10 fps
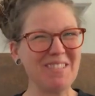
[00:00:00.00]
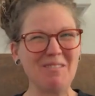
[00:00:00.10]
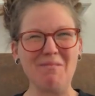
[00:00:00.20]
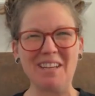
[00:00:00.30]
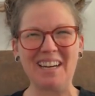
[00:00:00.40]

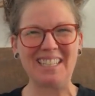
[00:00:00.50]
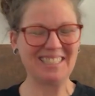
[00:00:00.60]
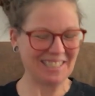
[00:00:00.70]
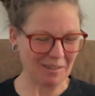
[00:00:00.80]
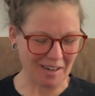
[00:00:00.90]
To be
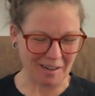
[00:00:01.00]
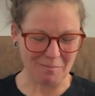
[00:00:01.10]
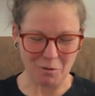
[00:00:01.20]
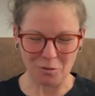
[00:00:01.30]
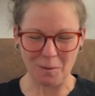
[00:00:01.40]
honest,
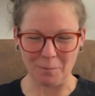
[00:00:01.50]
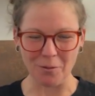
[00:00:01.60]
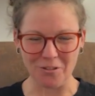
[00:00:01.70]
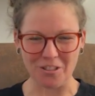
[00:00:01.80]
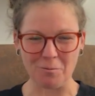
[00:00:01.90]
most people
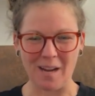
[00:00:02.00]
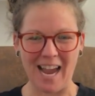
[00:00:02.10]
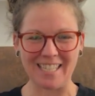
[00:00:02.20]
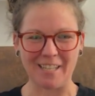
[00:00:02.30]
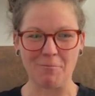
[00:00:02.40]
are just
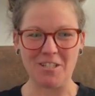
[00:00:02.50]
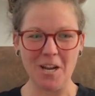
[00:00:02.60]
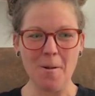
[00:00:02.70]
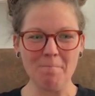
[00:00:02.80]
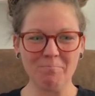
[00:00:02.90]
reacting, which
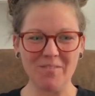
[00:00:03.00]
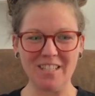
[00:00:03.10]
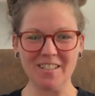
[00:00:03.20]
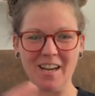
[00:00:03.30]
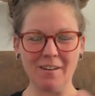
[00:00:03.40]

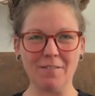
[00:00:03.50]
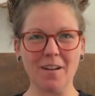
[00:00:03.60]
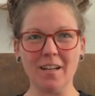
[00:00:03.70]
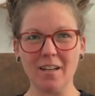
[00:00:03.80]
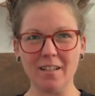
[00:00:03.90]
this kind of
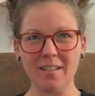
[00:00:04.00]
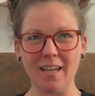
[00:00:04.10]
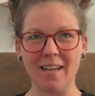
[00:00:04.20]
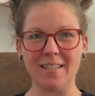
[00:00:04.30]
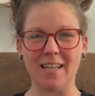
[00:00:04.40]

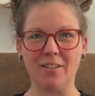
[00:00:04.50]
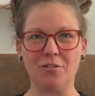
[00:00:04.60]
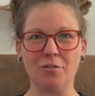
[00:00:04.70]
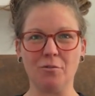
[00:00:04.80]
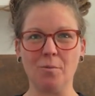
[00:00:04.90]
ties
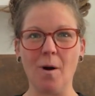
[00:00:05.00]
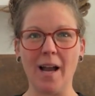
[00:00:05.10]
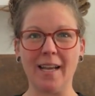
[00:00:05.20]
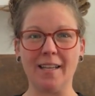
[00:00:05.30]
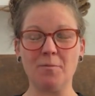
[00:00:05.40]
into
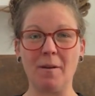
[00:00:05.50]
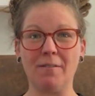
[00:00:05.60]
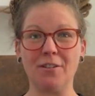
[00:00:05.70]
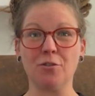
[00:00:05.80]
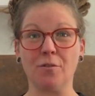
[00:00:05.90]
why it's
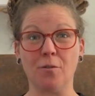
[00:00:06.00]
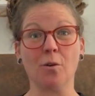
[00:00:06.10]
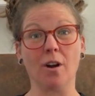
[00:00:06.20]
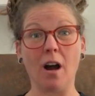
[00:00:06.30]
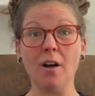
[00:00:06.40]
beneficial
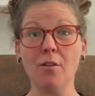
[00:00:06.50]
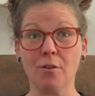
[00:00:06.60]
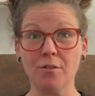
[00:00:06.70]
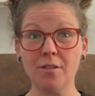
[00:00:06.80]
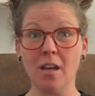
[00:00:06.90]
for
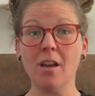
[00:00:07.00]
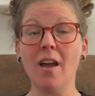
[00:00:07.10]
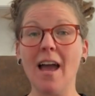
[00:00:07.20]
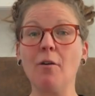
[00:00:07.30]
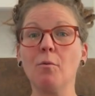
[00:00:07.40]
others,
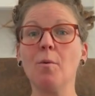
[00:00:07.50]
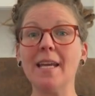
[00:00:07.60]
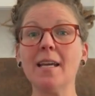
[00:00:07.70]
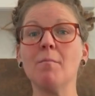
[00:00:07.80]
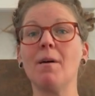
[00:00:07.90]
how
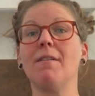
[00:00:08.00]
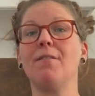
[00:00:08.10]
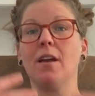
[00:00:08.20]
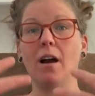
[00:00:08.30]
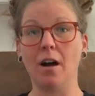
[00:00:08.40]
we can
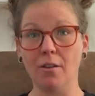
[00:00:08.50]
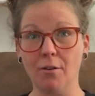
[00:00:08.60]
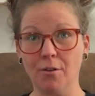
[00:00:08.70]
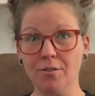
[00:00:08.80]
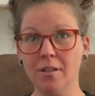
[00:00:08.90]
benefit
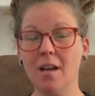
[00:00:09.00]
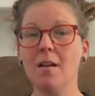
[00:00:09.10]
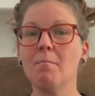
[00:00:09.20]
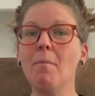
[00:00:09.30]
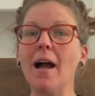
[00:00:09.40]
others
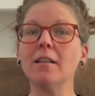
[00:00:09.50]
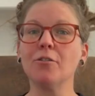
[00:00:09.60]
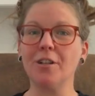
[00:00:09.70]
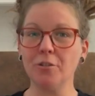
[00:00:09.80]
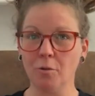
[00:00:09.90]
by
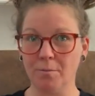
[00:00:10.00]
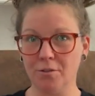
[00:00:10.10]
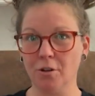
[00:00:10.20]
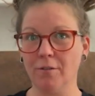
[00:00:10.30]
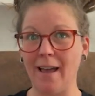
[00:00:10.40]
learning to
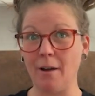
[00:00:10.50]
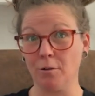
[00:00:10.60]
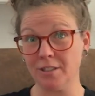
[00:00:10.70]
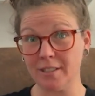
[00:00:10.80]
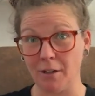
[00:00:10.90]
observe
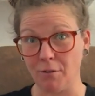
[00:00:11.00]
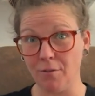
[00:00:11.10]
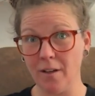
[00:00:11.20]
ourselves.